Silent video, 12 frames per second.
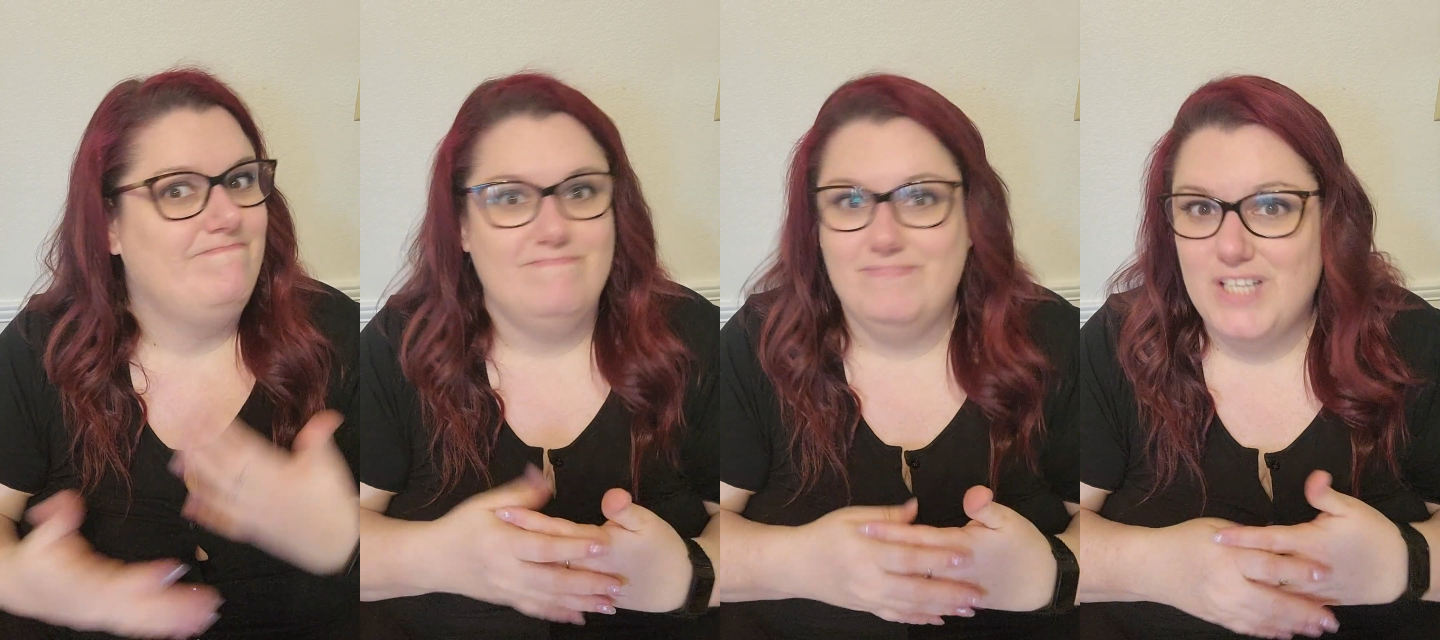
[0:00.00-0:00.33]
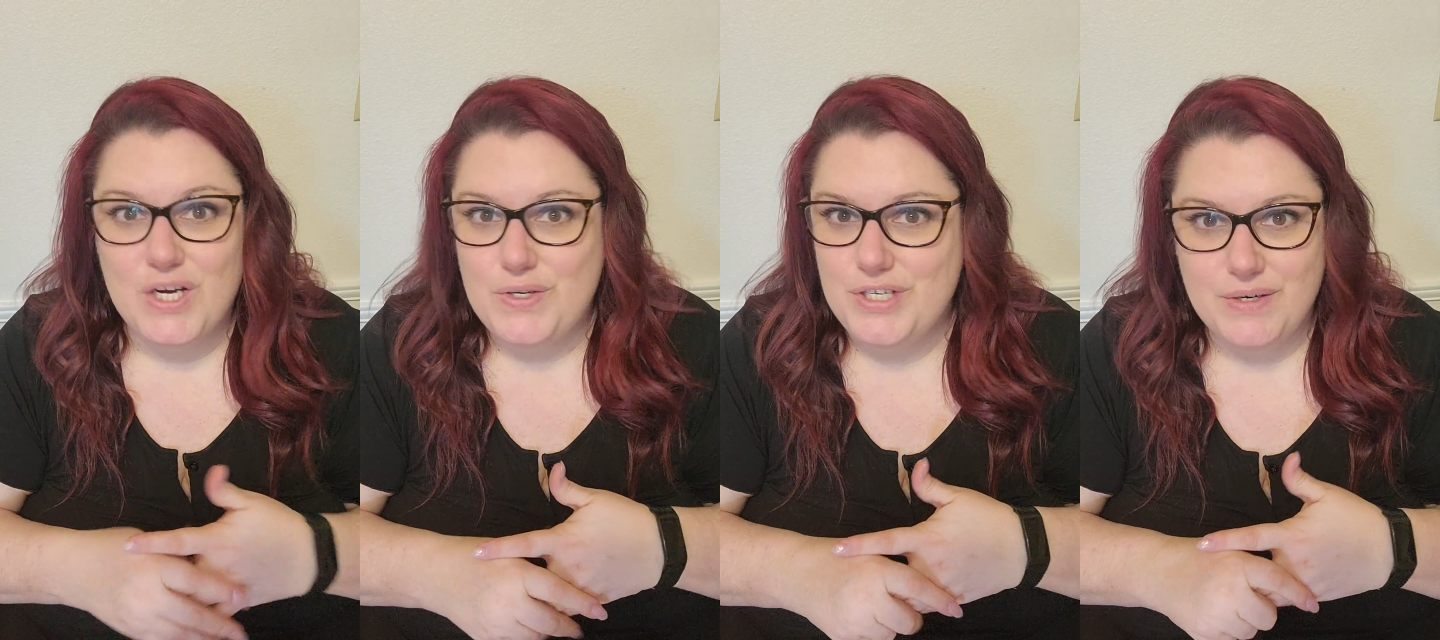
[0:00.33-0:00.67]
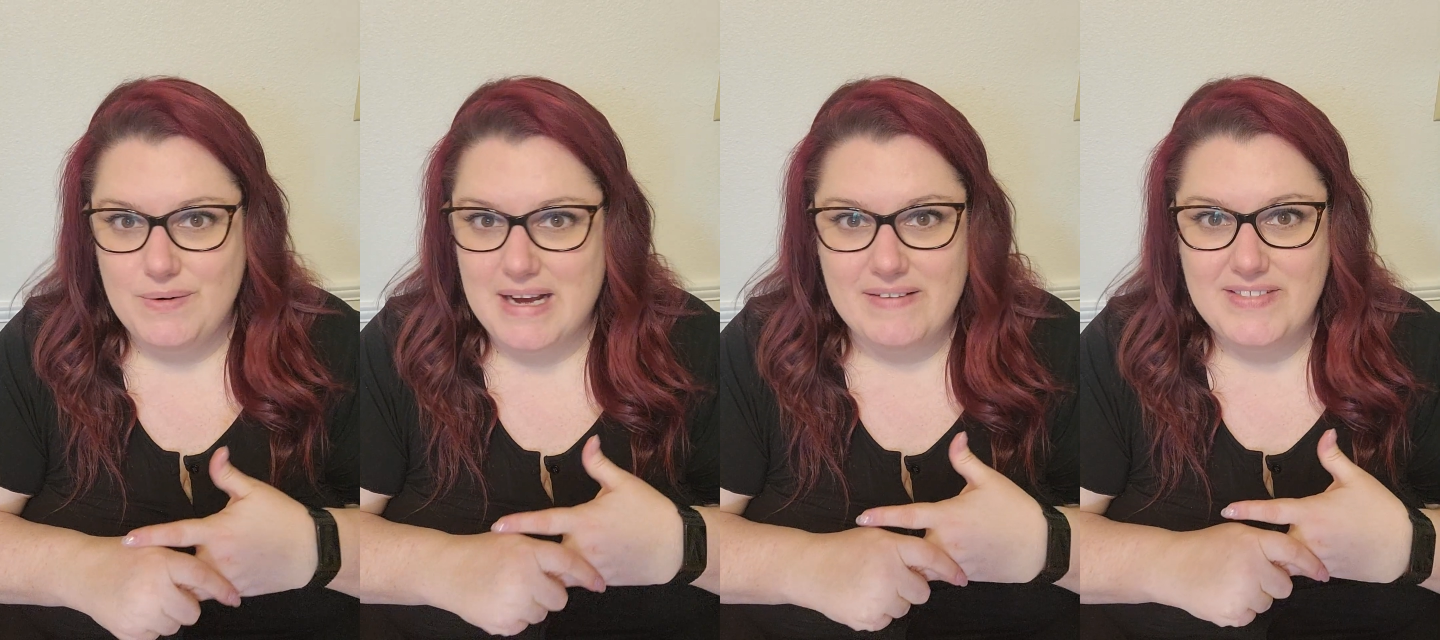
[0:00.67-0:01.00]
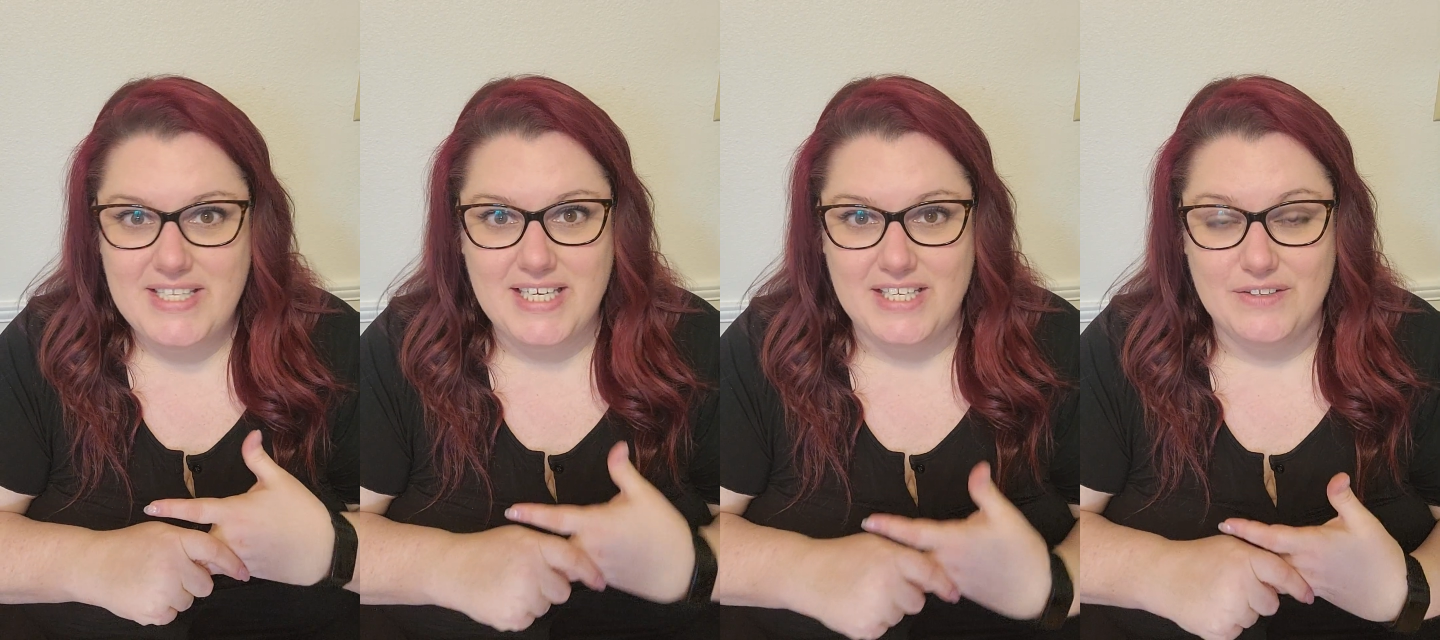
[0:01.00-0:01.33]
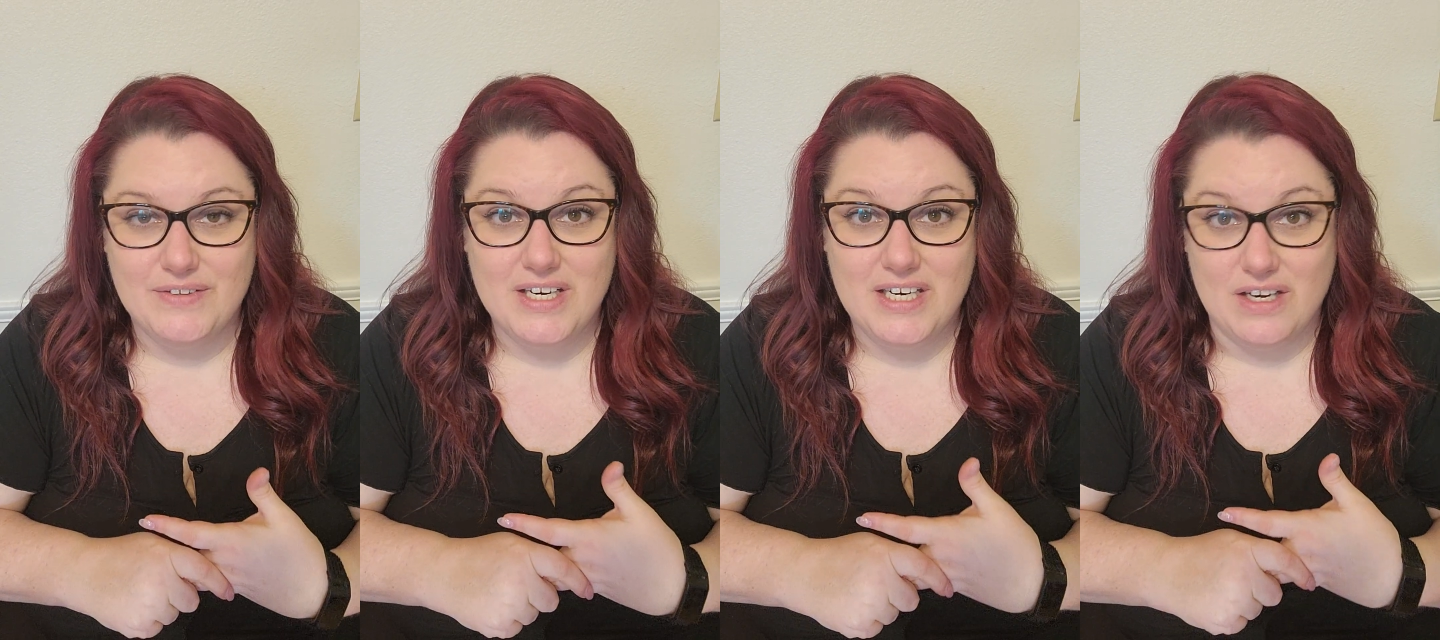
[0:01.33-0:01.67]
no, you don't have to eat, you're not